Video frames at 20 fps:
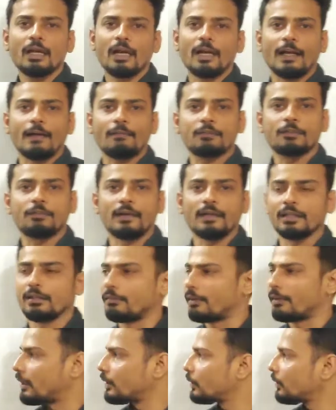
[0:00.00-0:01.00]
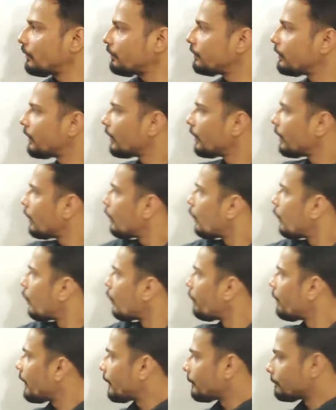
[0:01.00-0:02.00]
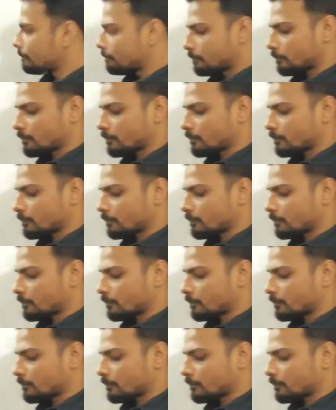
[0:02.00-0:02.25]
I have to find the value of OB.